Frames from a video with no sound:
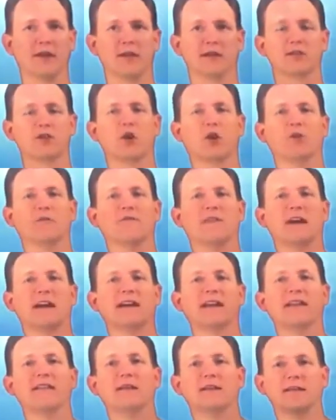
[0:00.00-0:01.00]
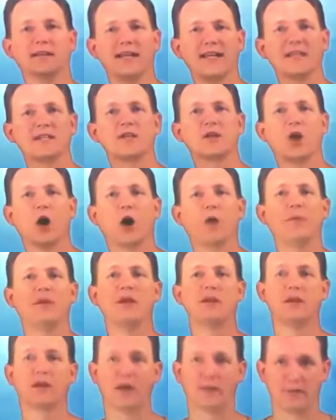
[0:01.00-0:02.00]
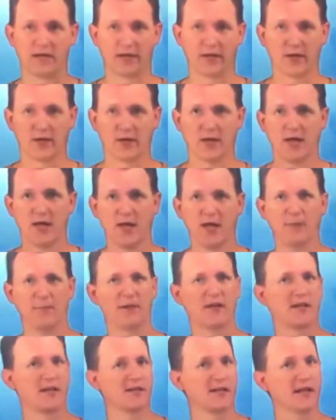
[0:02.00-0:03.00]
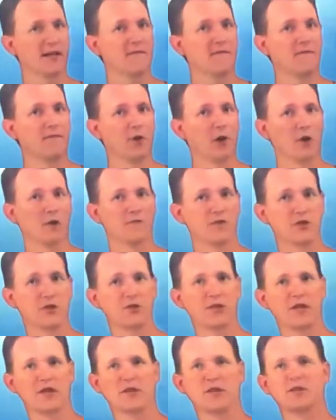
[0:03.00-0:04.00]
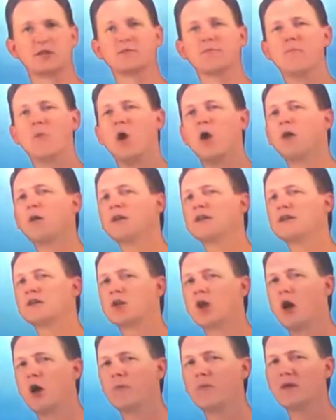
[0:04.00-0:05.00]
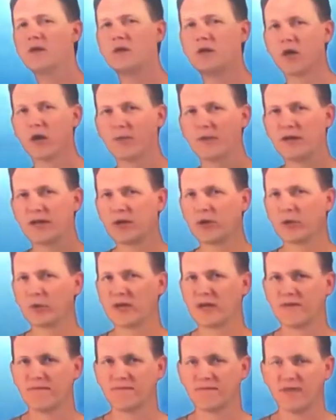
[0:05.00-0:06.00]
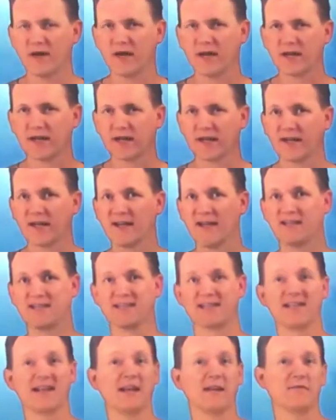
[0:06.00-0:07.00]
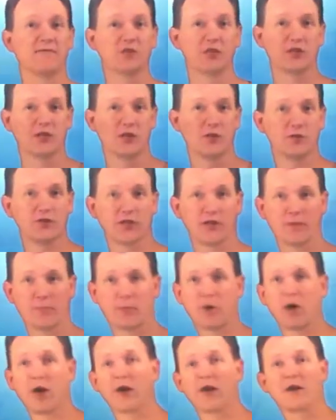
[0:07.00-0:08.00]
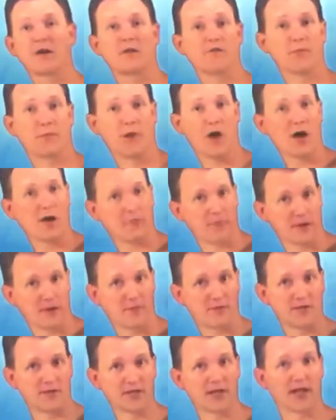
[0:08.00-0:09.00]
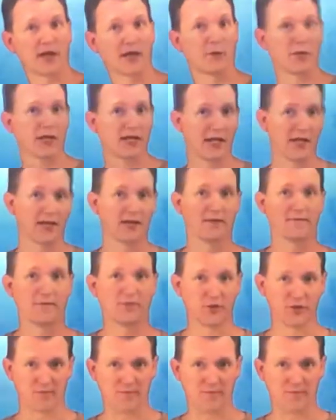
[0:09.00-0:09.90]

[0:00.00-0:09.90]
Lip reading: is called finding the least common denominator because it involves using the smallest common denominator we can find instead of just using the product of the bottom numbers like we did in the first